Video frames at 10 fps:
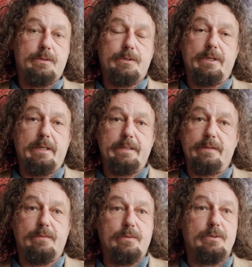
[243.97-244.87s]
Shelley's
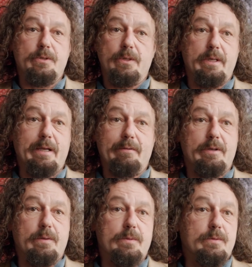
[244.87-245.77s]
influence on the
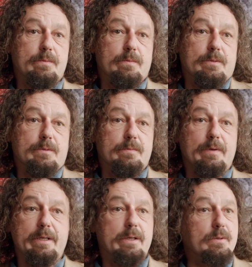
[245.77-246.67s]
area was
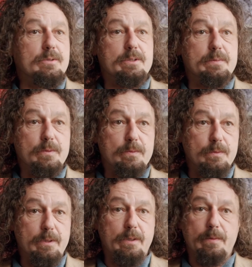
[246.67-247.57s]
very noticeable,
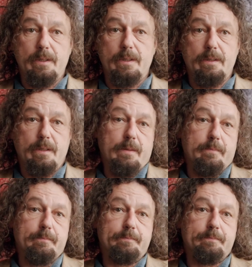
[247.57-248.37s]
you know,